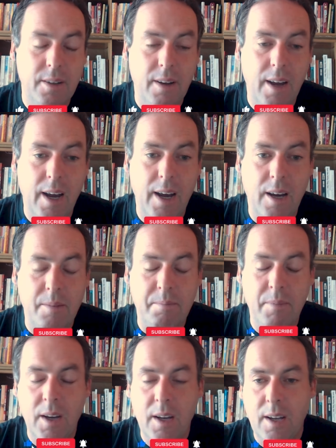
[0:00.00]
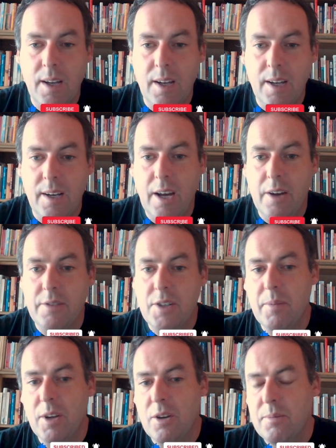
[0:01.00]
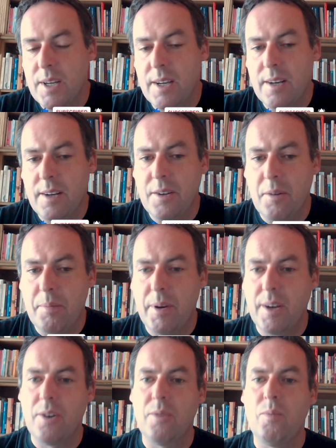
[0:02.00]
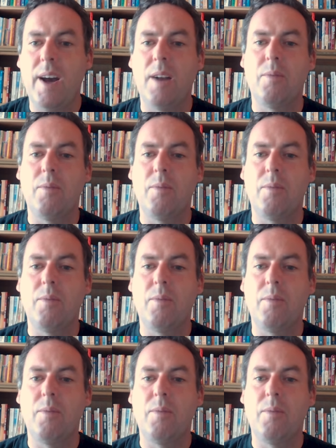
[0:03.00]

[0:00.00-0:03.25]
Um, now, if somebody comes in and they're pretty unwell,